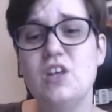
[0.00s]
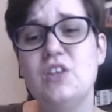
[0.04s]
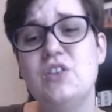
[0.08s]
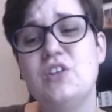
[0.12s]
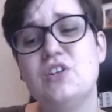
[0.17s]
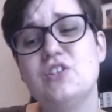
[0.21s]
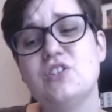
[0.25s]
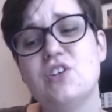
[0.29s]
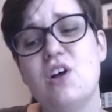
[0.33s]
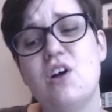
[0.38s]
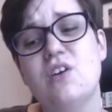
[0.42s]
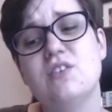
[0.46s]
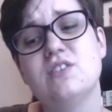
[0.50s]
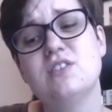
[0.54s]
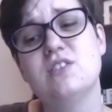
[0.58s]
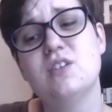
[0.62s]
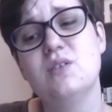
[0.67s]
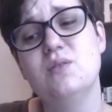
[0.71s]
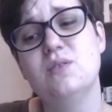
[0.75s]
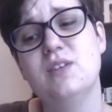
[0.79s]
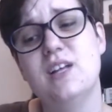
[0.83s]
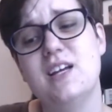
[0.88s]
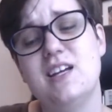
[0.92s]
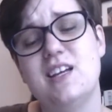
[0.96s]
There's
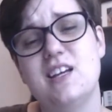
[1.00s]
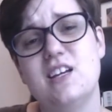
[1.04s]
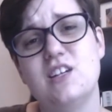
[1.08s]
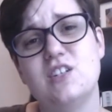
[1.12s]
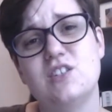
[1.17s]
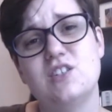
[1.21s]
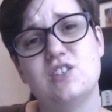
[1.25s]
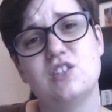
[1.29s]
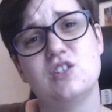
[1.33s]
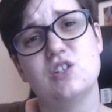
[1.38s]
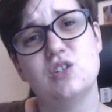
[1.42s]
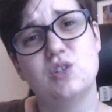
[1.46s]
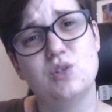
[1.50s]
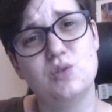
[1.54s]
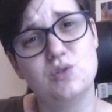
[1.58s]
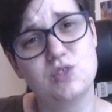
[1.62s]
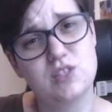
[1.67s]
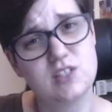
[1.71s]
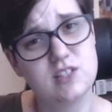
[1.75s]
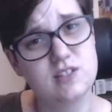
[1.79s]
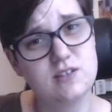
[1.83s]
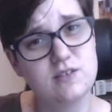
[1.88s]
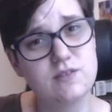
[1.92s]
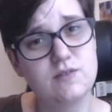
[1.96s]
also
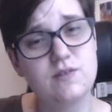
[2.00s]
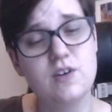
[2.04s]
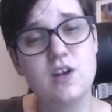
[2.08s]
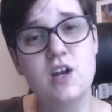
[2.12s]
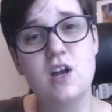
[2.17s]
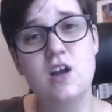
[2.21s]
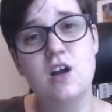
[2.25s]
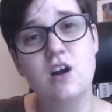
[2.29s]
exclusive